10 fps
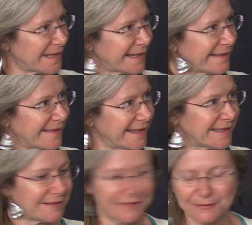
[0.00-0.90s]
can think
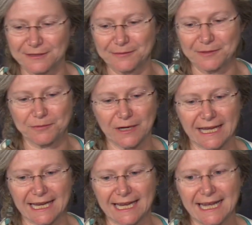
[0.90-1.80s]
of that will let me bring
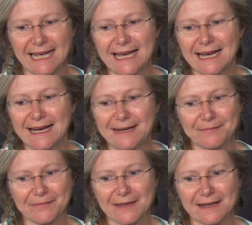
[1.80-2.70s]
it.
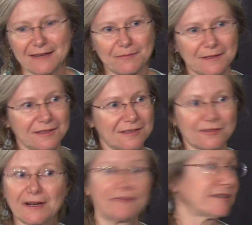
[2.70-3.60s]
And I've been just
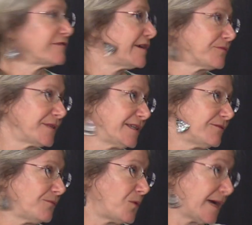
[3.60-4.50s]
traveling around with it
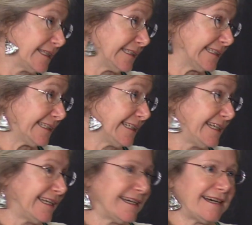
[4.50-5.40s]
widely.
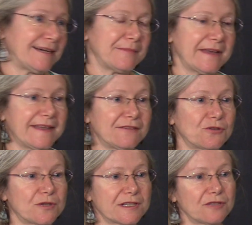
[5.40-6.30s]
And then, of
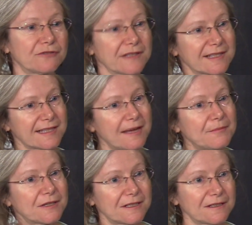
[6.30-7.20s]
course, over the
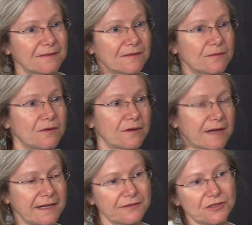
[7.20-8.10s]
summer,
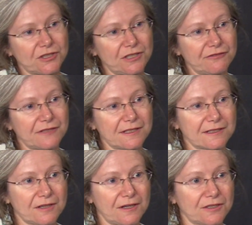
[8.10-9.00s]
kind of the shift has
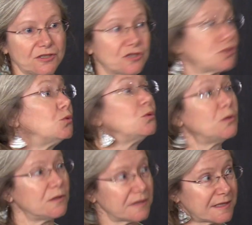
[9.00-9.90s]
gone to
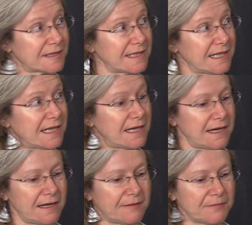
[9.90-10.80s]
schools.
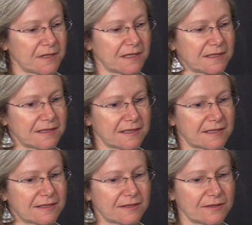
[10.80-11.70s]
Because,